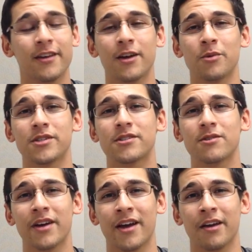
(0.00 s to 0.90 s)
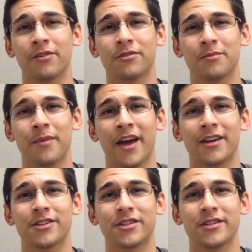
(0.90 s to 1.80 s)
And we still have mac
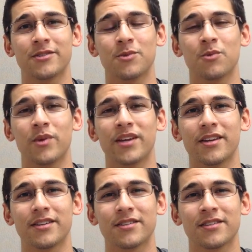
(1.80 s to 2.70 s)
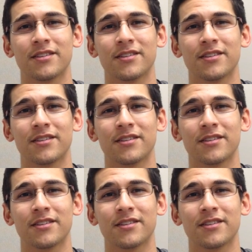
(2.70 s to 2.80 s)
and cheese weenies.